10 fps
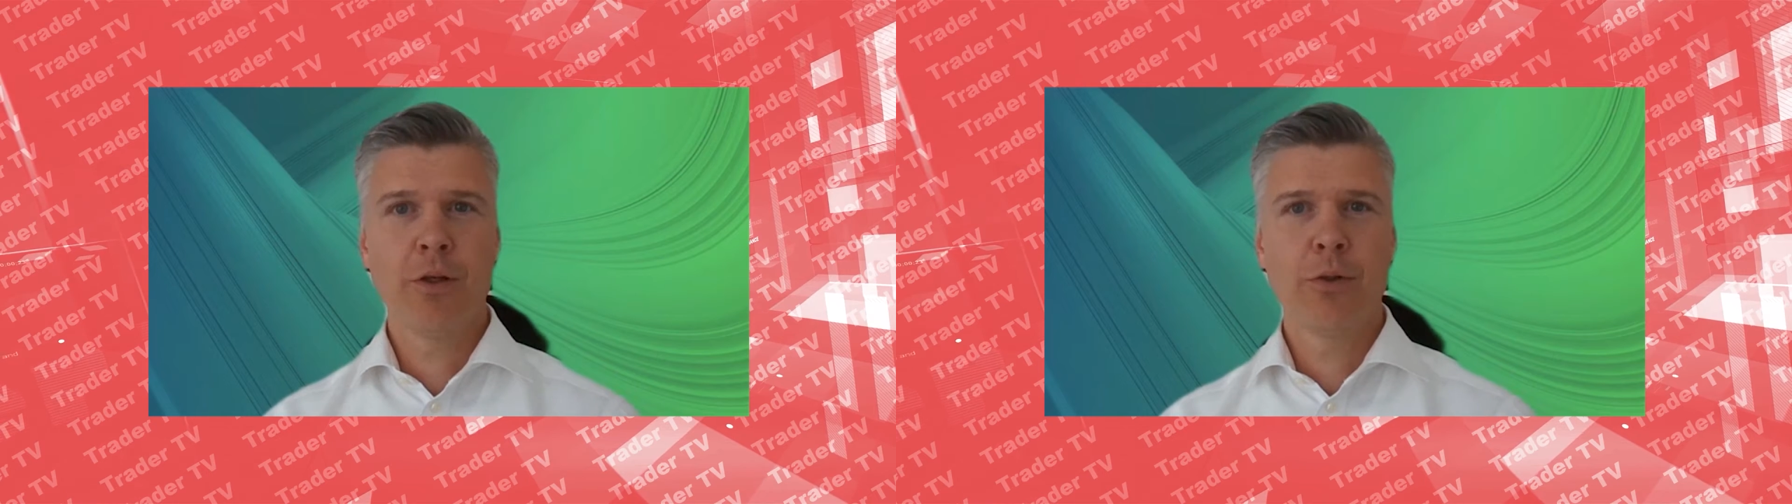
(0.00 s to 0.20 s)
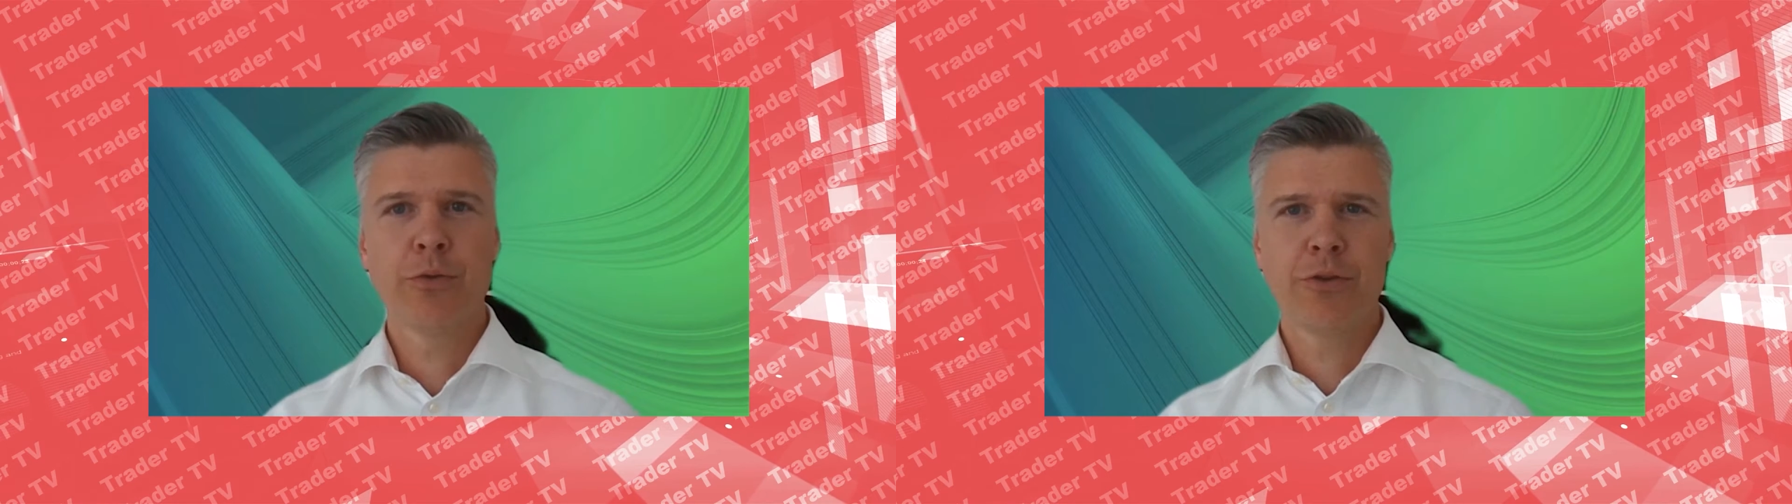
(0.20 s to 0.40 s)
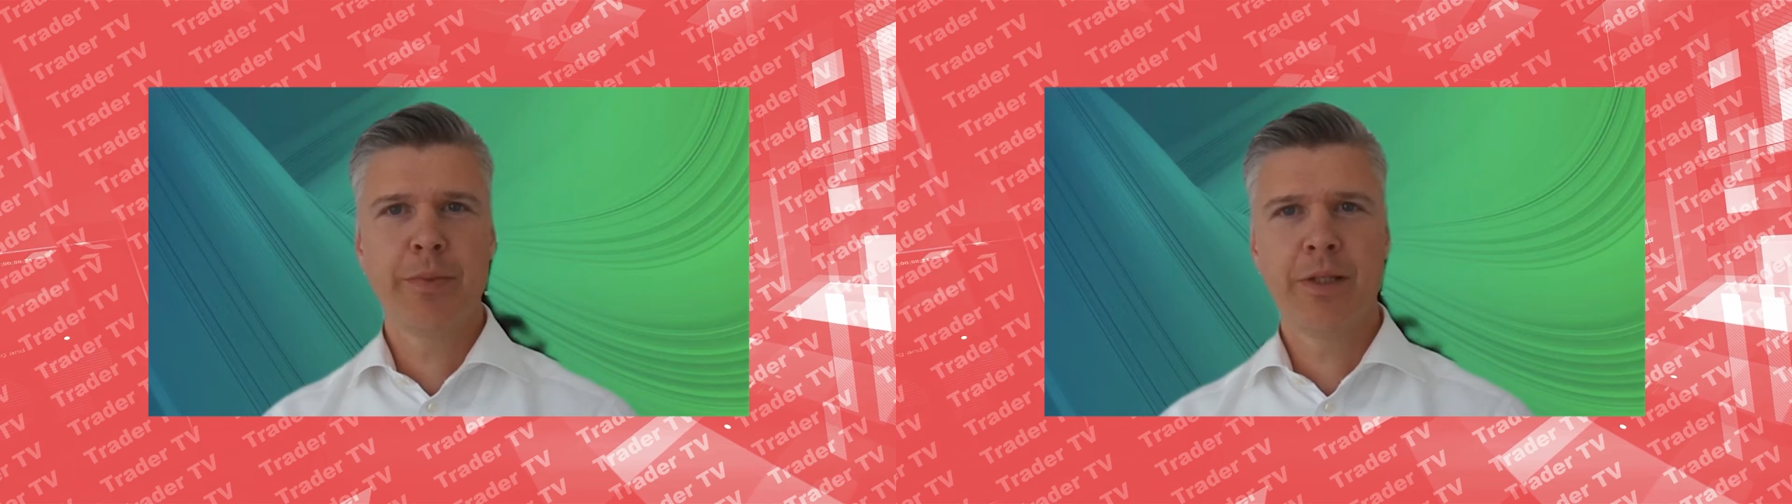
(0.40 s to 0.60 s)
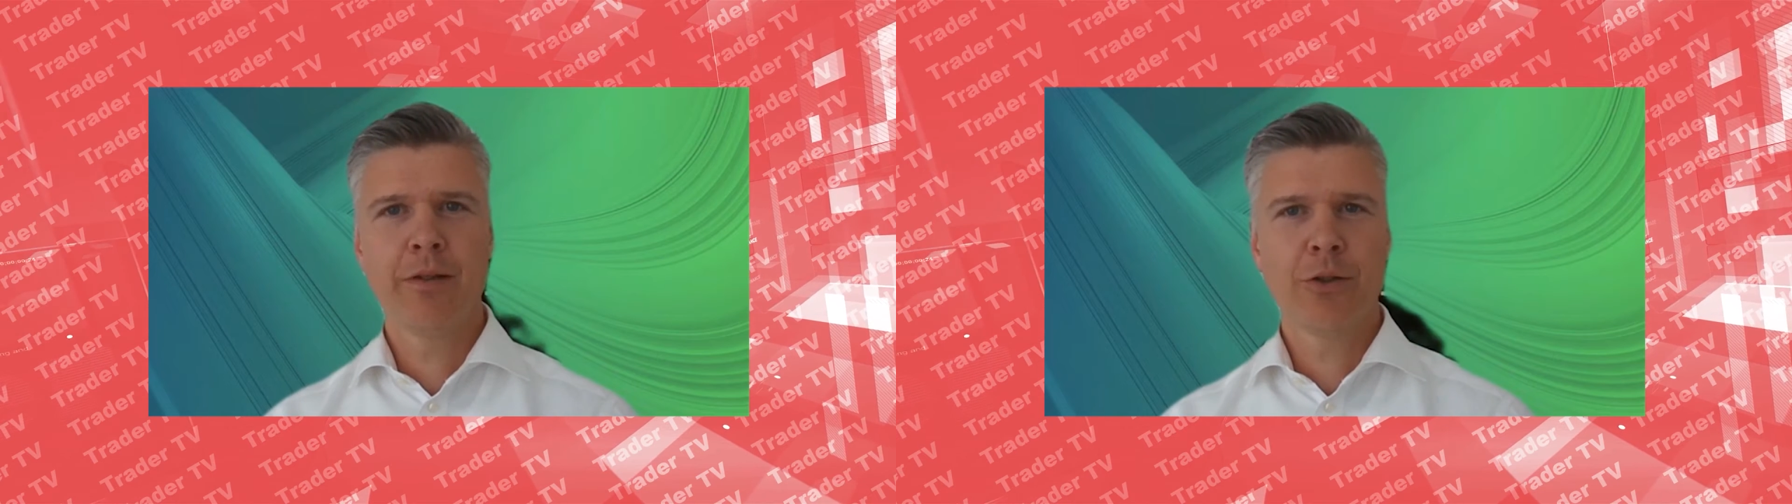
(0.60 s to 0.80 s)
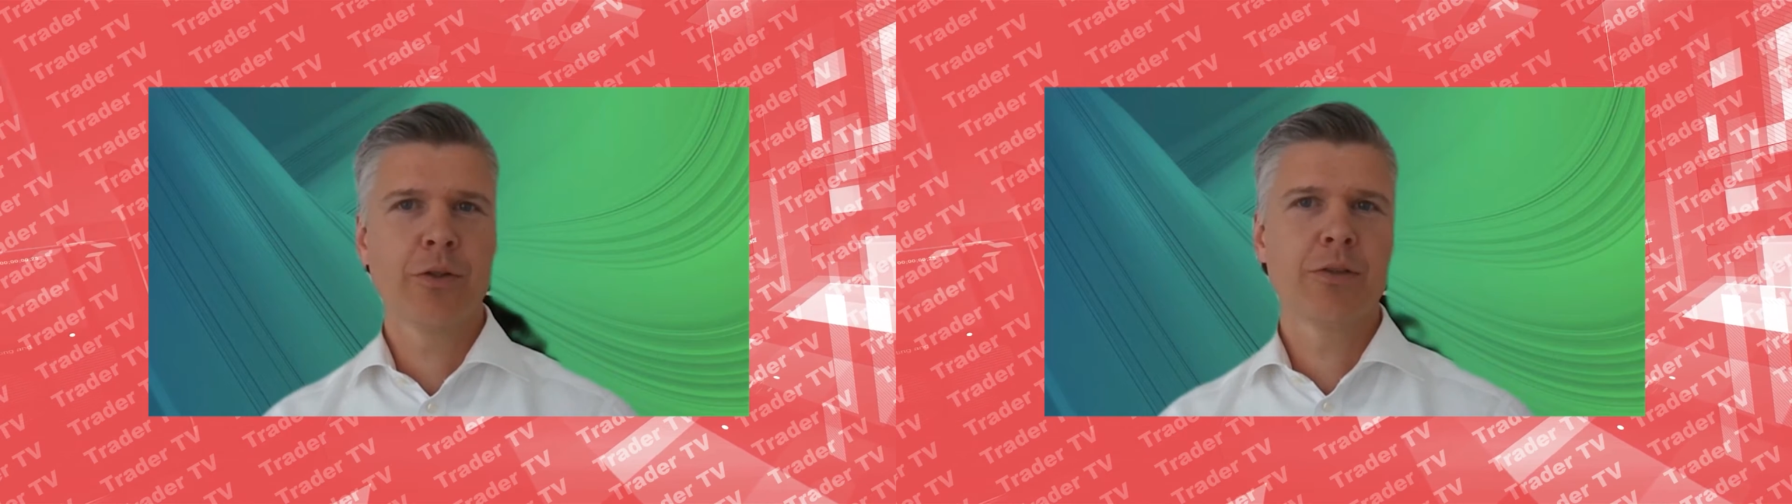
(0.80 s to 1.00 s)
flows to
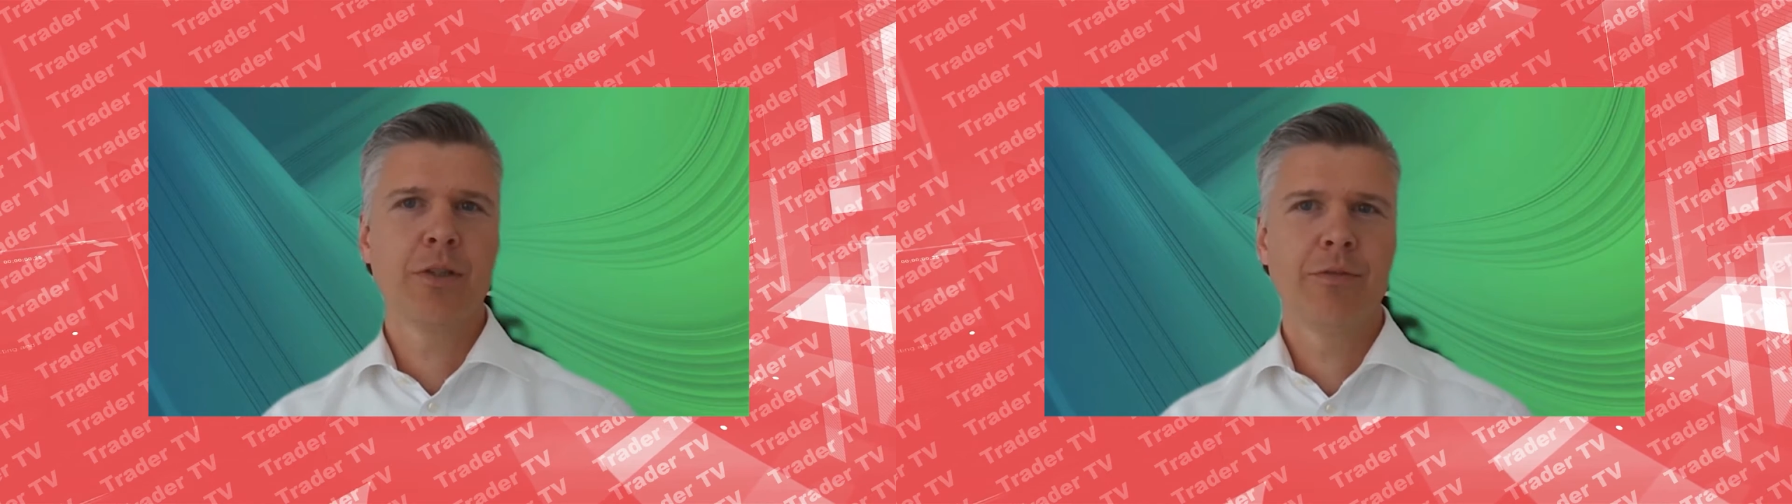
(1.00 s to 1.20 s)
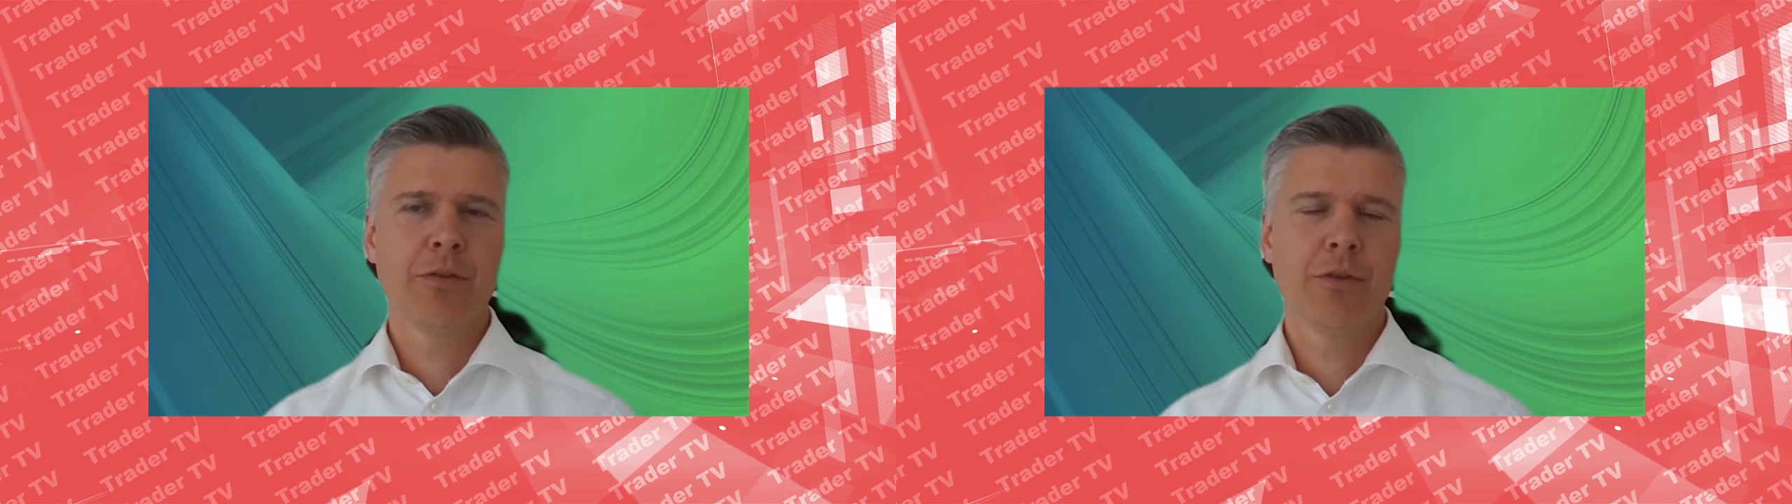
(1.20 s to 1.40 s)
be lucrative.